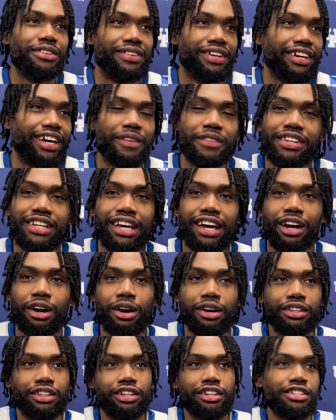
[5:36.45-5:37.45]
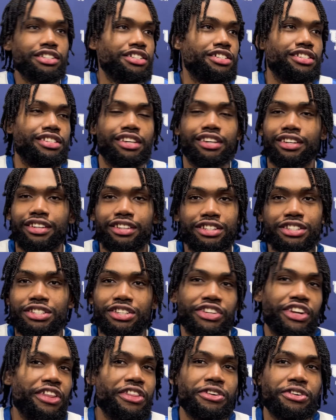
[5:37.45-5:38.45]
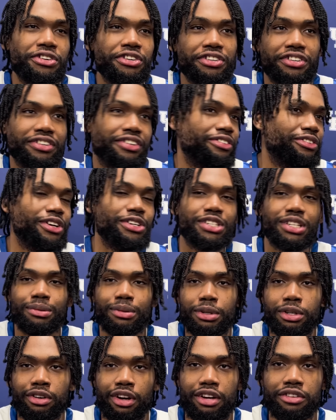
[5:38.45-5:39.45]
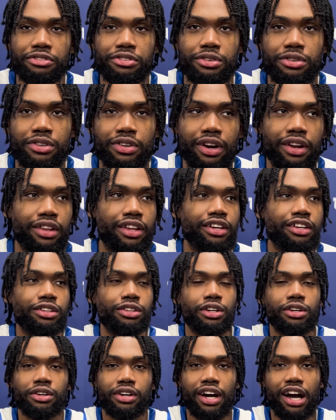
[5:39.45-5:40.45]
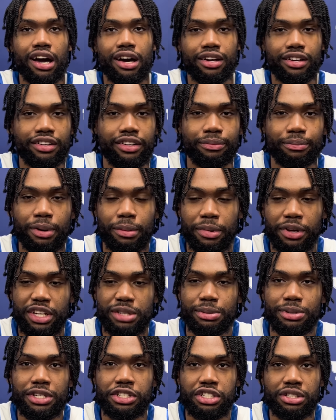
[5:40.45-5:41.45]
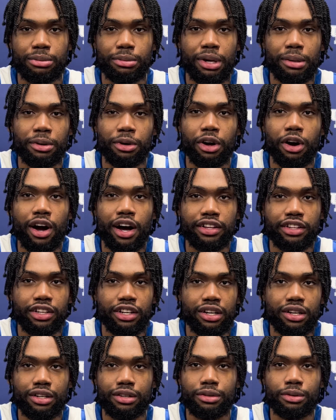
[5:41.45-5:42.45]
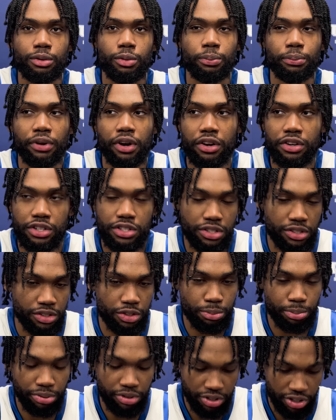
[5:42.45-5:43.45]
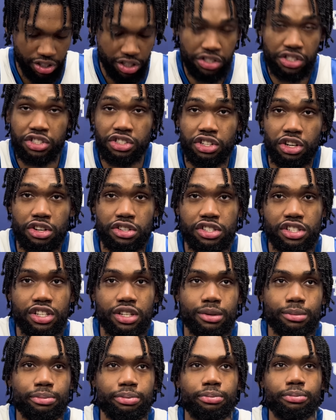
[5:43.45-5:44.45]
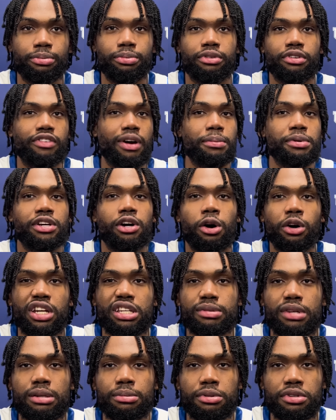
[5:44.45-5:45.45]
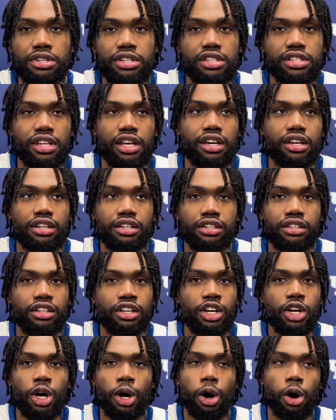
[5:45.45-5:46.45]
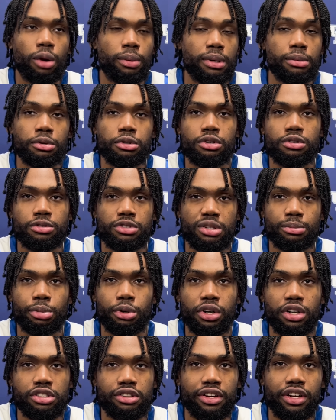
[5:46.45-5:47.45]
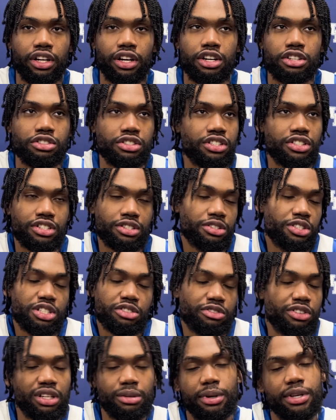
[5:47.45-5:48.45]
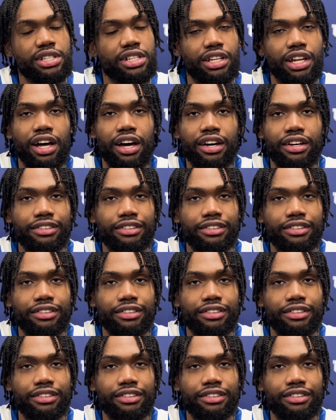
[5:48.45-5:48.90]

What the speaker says: Like, every day I go out there, it's just, like, it's another reason to be grateful. And, like, you know, God put me in this position to be able to go out there and put on this prestigious jersey and represent all these people in the state and all the people who support us around the country. So it just really means a lot.